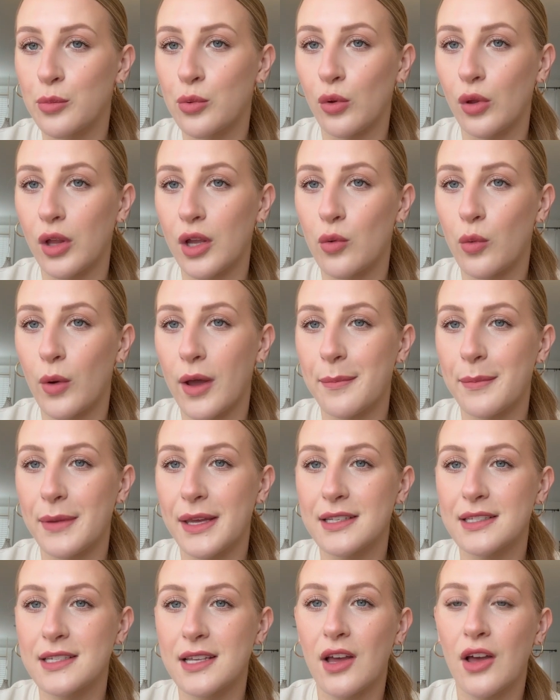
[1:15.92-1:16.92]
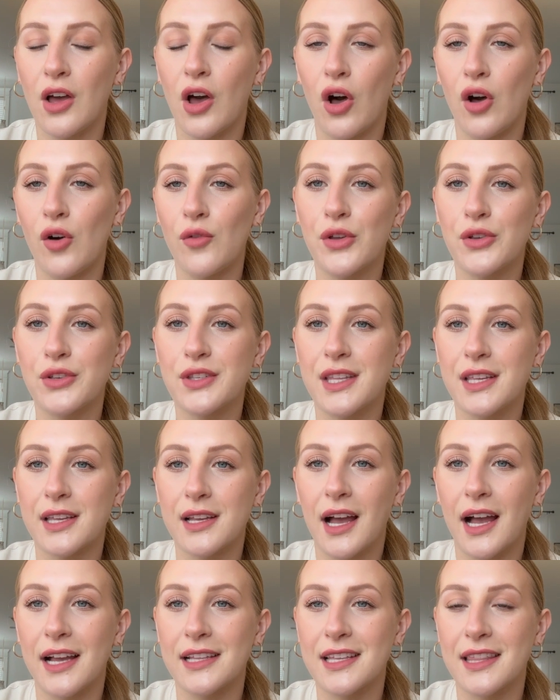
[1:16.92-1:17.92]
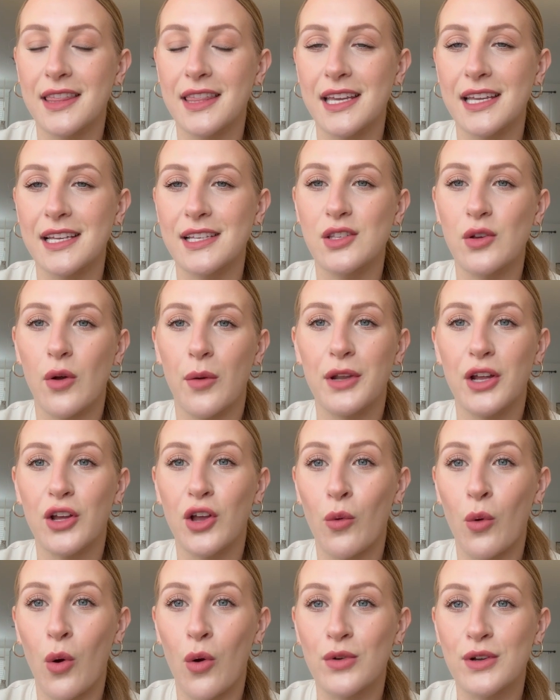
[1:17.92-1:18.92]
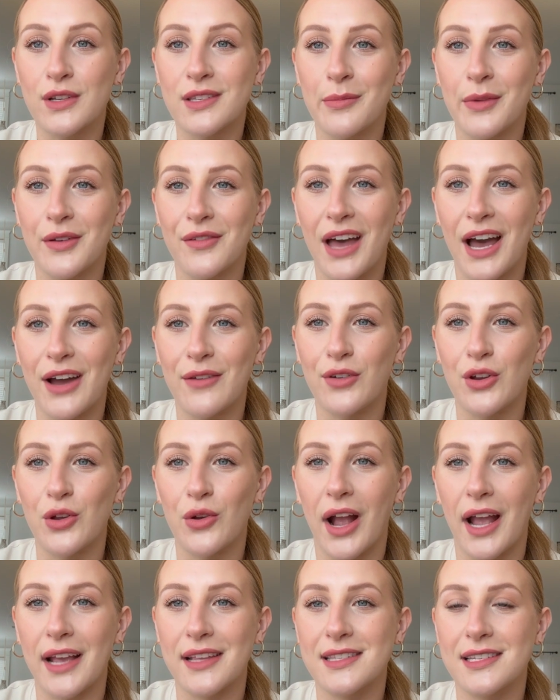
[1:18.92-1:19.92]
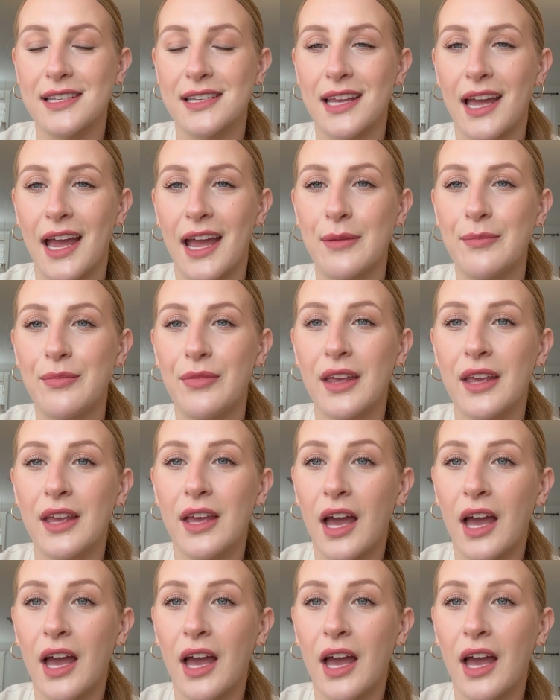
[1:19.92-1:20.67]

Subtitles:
equipment, all those kinds of things. So I'm gonna go over some of that for you guys today.